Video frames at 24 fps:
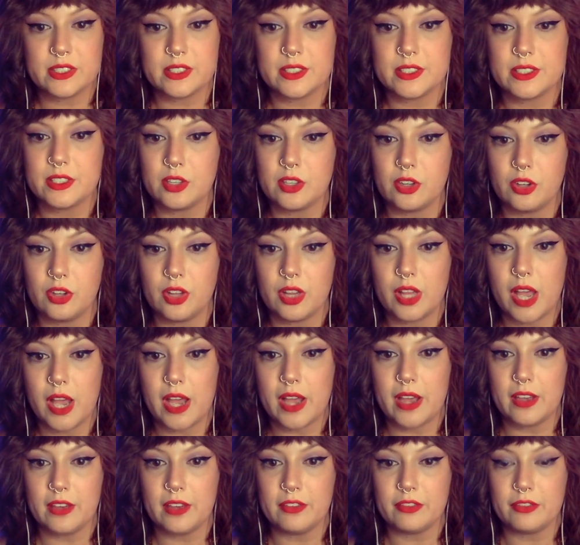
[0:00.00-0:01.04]
still
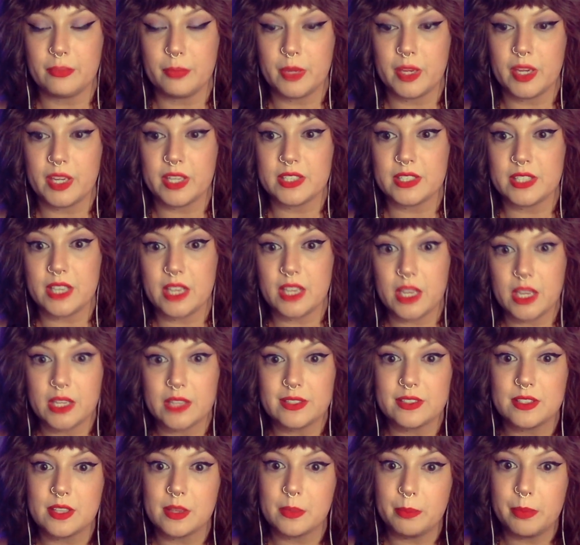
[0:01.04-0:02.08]
alive, because
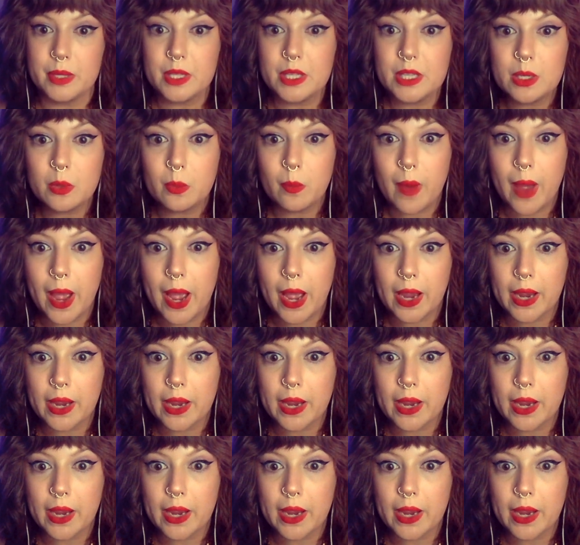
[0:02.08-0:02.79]
he's the Billiwhack.